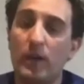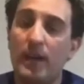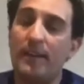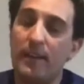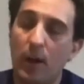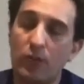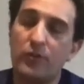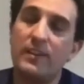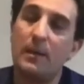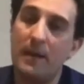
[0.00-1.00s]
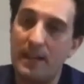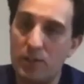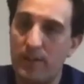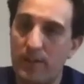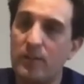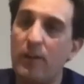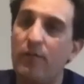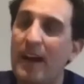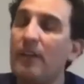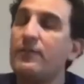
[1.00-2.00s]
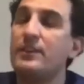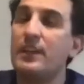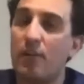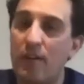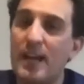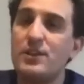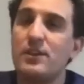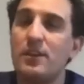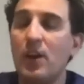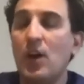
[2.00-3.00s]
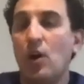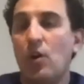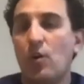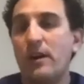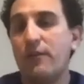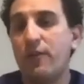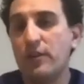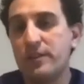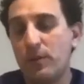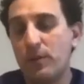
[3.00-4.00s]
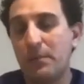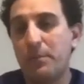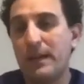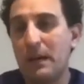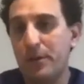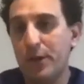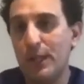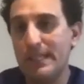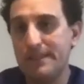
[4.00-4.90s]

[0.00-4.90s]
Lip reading: at the ultrasound, making sure there's no valve deterioration or any faults that we can pick up early.